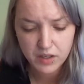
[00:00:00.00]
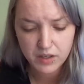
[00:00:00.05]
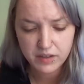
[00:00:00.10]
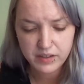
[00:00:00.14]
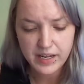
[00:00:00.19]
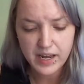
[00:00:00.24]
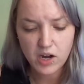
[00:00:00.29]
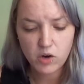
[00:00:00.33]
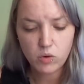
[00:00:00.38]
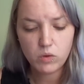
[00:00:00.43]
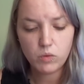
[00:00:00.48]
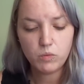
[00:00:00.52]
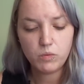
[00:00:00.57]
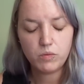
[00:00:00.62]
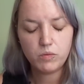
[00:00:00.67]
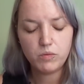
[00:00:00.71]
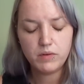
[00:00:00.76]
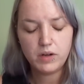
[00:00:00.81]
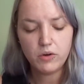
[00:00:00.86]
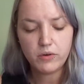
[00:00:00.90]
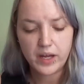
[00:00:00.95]
now,
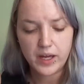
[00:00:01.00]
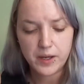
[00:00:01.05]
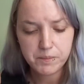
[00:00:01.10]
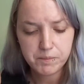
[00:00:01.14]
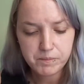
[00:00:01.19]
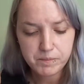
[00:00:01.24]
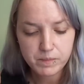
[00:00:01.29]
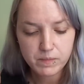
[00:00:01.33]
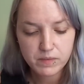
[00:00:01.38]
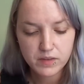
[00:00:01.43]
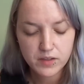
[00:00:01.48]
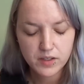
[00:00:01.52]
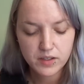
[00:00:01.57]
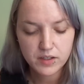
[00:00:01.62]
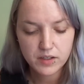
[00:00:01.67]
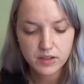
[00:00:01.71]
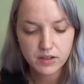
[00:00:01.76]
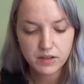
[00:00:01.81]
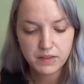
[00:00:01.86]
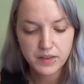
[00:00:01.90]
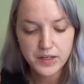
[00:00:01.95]
okay,
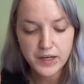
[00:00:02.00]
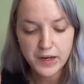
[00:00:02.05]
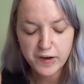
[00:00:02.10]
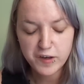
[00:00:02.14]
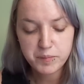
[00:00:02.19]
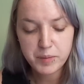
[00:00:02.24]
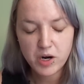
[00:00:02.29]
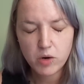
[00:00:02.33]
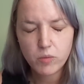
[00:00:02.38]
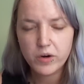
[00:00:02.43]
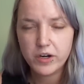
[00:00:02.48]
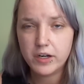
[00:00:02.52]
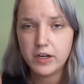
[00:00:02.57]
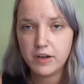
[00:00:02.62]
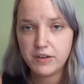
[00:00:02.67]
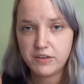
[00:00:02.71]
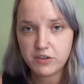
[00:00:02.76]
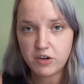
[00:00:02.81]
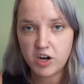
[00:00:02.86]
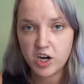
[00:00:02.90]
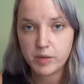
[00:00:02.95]
the next part we're going
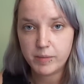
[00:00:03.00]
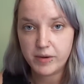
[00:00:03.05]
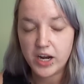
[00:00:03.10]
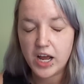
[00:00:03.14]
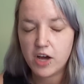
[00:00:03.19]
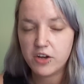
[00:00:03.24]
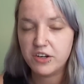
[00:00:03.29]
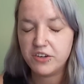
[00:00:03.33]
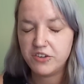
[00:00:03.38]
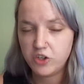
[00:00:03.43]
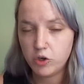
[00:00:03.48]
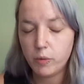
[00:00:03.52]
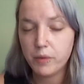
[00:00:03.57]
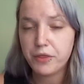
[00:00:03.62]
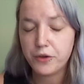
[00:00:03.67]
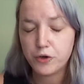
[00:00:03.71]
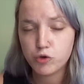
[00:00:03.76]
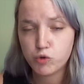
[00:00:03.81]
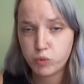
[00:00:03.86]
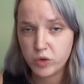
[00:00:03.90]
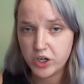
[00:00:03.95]
to talk about how to deal with the
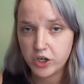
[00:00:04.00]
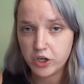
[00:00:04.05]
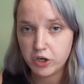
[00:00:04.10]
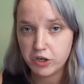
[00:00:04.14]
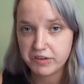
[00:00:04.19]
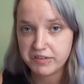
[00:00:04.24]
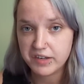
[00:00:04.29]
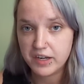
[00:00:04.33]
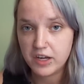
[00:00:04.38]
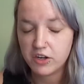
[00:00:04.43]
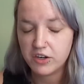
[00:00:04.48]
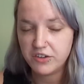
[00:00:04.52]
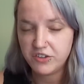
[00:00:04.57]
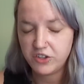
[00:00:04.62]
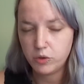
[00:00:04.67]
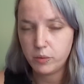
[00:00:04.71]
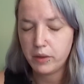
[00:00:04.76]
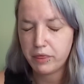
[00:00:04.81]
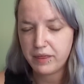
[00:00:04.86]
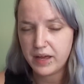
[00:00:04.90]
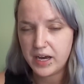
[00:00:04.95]
triggers and how to
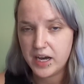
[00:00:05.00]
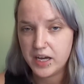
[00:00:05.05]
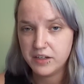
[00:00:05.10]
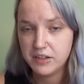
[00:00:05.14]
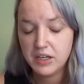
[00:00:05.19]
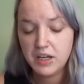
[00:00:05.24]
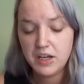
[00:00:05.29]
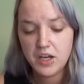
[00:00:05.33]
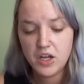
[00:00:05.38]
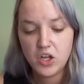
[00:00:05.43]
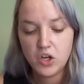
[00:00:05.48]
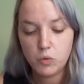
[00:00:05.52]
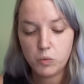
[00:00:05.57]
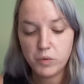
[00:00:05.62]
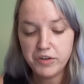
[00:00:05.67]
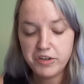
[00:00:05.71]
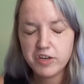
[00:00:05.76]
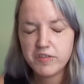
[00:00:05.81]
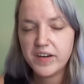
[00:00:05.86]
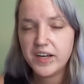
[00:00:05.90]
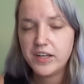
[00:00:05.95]
deal with that.
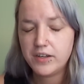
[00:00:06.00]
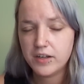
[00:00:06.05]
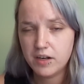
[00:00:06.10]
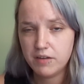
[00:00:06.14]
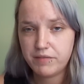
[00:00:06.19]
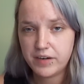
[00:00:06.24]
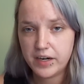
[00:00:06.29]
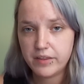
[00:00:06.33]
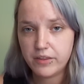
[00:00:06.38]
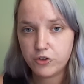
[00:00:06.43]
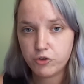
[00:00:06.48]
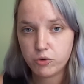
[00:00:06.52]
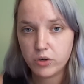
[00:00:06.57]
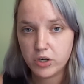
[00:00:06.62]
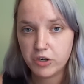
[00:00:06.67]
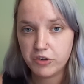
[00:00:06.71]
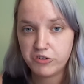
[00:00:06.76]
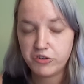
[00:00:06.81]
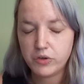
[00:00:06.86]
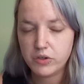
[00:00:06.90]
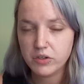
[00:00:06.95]
Once you've identified the
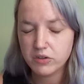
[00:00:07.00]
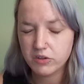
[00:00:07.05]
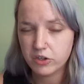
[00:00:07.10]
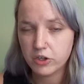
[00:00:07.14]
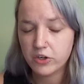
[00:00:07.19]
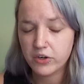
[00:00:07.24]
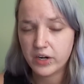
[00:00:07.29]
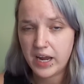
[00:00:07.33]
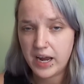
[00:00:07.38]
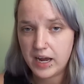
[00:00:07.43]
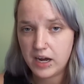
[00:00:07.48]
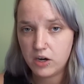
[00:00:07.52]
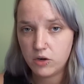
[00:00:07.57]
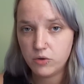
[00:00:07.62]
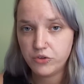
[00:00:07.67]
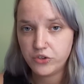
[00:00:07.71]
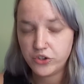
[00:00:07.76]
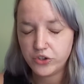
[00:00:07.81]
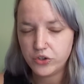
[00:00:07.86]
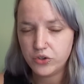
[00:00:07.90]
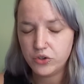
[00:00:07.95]
triggers, you can learn how
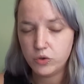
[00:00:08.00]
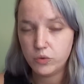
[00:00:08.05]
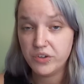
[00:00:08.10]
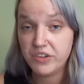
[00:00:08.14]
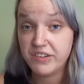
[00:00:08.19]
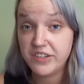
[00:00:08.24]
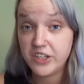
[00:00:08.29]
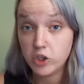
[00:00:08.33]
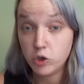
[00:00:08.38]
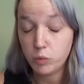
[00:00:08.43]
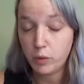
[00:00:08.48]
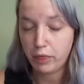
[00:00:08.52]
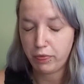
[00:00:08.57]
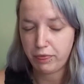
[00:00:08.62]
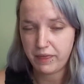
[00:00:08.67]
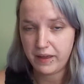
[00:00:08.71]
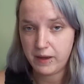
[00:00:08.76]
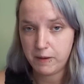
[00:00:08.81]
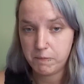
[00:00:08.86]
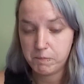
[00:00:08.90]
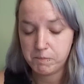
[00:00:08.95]
to deal with
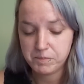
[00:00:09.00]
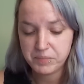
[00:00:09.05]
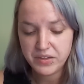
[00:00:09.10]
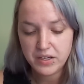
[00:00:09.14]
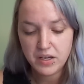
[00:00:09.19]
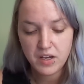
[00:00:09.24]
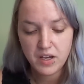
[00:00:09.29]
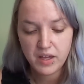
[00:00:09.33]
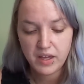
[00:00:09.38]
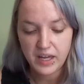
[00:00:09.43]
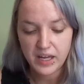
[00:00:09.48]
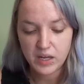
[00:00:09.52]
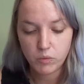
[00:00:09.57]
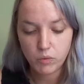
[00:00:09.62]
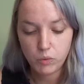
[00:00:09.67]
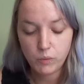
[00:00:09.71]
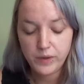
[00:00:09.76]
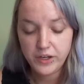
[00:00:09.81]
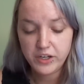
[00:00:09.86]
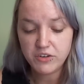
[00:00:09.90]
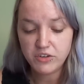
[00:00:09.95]
them. And
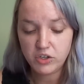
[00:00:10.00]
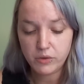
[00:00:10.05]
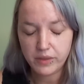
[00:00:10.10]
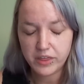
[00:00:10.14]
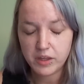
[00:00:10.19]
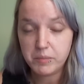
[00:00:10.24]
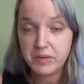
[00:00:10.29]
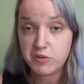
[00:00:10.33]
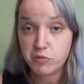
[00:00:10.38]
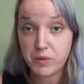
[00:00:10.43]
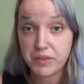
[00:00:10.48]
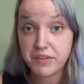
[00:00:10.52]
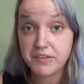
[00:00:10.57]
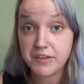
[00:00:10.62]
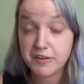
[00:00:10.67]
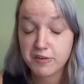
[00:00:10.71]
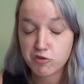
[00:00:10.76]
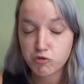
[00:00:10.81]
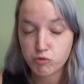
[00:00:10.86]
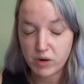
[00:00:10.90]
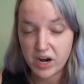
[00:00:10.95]
one way you can deal with them is with
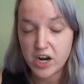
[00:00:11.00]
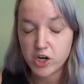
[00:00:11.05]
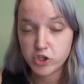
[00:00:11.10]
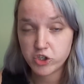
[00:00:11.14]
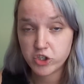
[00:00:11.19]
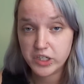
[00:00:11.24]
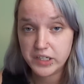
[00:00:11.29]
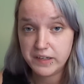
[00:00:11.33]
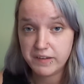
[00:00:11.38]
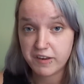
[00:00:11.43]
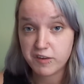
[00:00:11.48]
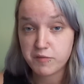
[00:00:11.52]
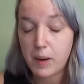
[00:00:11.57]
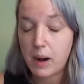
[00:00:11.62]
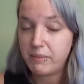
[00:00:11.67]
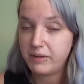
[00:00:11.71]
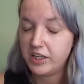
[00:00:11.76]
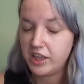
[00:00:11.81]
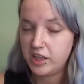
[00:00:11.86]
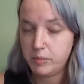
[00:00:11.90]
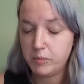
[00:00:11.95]
distractions. Is
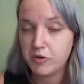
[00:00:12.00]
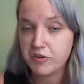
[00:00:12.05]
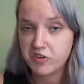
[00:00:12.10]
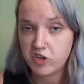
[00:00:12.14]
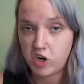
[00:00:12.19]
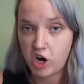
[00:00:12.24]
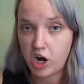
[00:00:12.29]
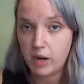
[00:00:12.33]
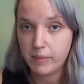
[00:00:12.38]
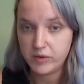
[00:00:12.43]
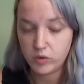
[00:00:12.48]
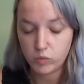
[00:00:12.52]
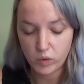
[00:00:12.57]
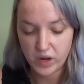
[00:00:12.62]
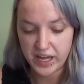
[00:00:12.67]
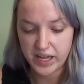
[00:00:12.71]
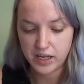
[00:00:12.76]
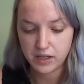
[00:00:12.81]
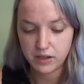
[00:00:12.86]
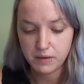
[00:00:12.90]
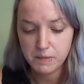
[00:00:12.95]
probably the most common
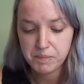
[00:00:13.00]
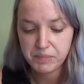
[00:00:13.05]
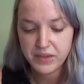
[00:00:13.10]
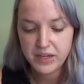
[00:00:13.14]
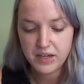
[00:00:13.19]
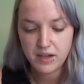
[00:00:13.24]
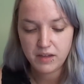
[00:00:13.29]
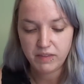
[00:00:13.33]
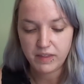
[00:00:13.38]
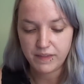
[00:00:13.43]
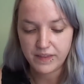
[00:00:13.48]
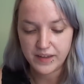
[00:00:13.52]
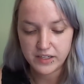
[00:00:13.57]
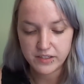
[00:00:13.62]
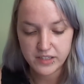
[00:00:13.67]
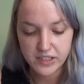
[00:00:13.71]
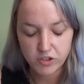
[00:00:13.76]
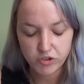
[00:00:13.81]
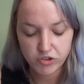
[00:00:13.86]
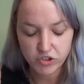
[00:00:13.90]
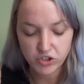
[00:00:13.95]
way that they
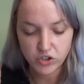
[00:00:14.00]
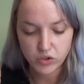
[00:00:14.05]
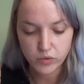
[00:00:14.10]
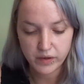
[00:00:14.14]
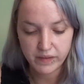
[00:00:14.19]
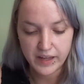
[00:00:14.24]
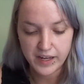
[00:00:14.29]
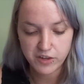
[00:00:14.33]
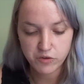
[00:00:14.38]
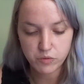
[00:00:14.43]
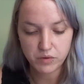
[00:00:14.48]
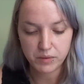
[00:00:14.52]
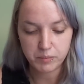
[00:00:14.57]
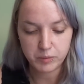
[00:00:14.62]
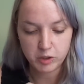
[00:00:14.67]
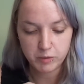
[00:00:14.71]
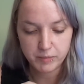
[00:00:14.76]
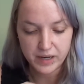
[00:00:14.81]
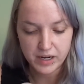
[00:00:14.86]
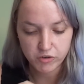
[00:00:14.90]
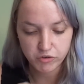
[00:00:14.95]
teach you, and that's what
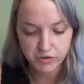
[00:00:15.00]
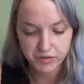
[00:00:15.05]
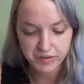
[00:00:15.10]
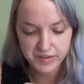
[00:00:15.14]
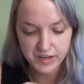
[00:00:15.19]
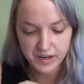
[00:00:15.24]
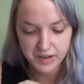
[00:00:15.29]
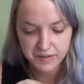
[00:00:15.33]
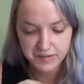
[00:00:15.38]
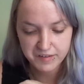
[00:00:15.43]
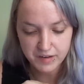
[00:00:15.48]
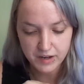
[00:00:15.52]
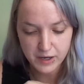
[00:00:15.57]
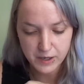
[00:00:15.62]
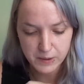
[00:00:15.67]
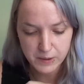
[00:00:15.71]
Blue Badger says.